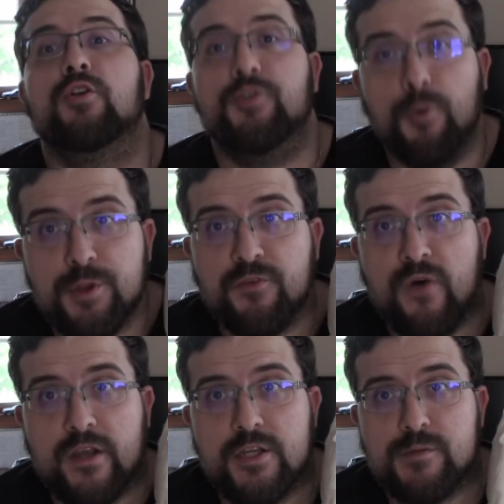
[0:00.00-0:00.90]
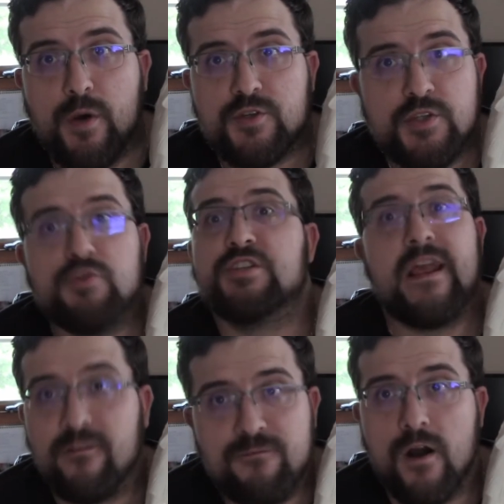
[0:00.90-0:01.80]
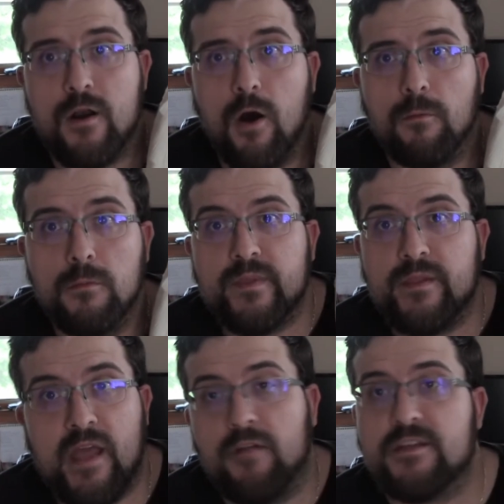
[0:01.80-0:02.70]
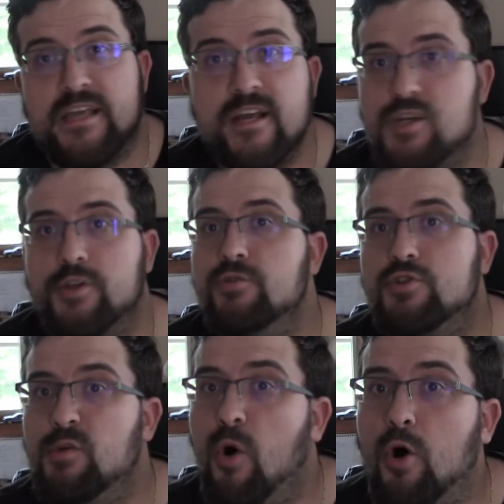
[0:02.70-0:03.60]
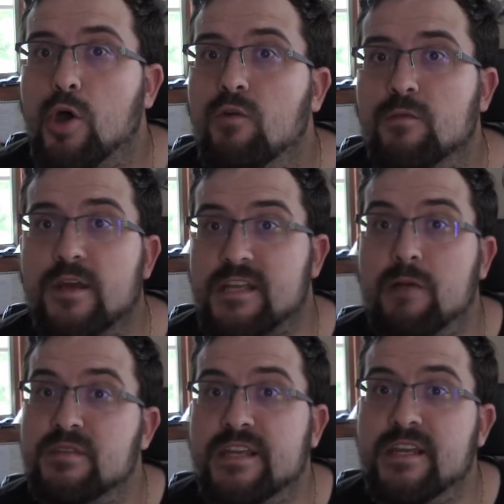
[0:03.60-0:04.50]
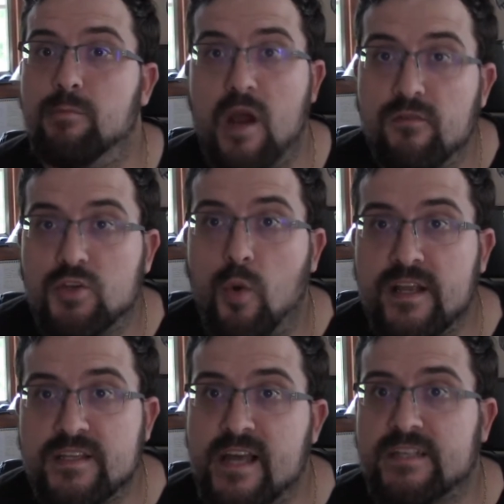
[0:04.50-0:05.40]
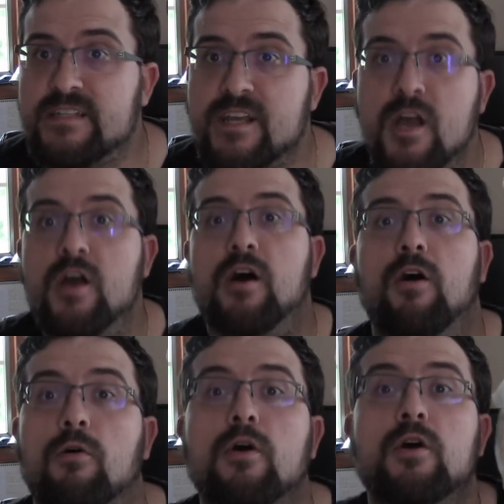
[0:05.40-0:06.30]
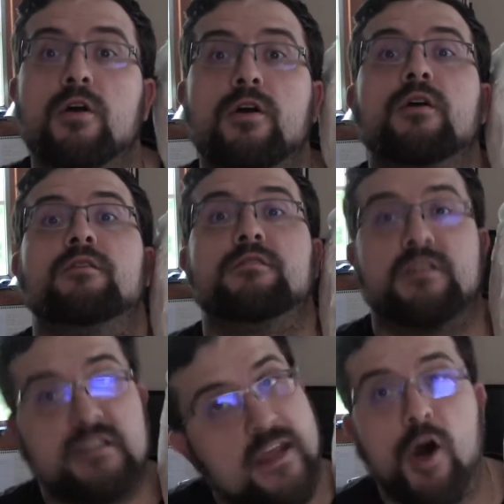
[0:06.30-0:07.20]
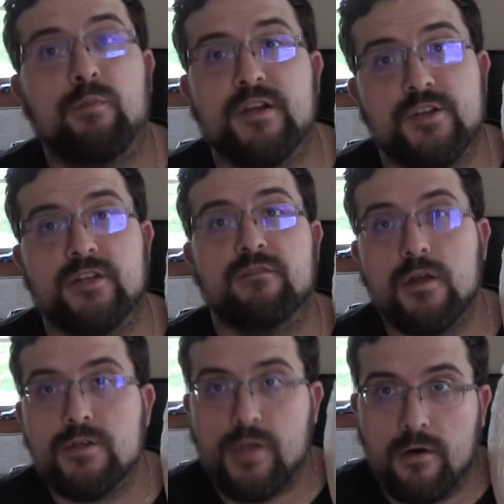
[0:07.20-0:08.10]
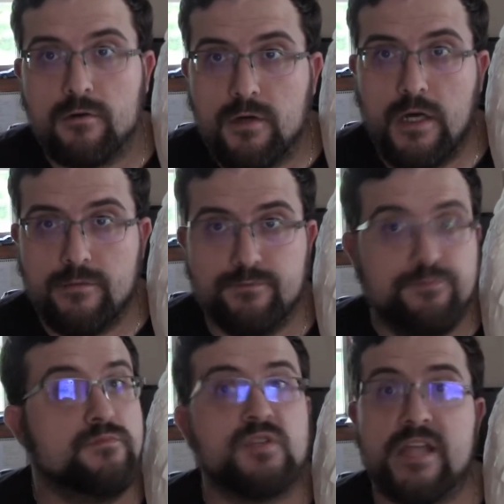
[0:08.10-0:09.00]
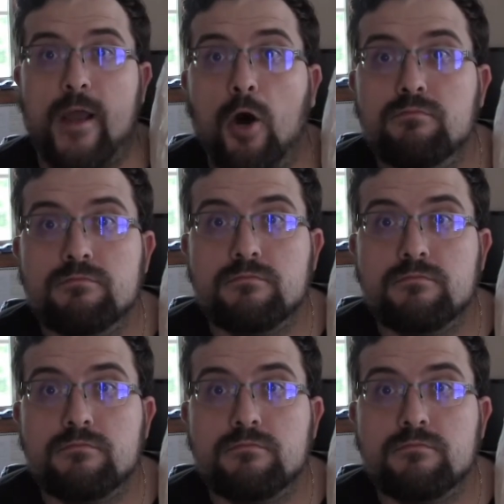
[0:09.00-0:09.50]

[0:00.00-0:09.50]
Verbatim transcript: Do what the fuck you're supposed to do. Stay the fuck home. Hell, there's ads on YouTube all over the place. I'm seeing them every 20 seconds. Oh, the stay home initiative. So, um, stay home,